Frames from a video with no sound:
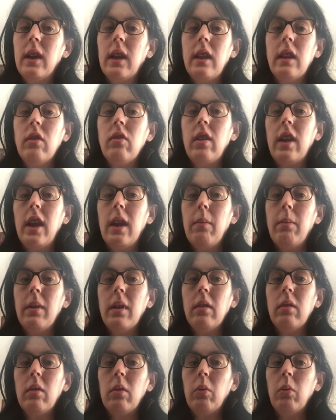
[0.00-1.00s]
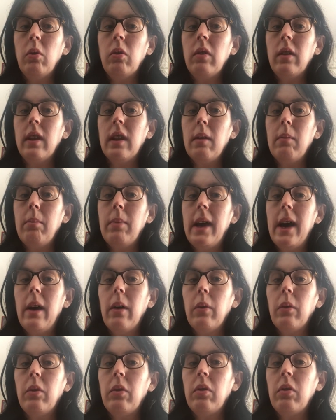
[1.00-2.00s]
any champions are losing their
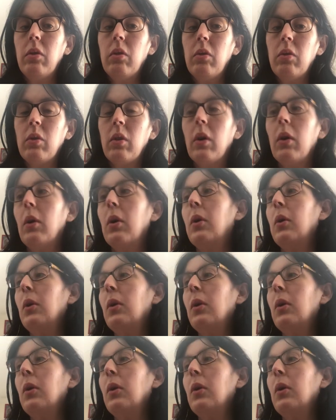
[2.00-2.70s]
belts. So,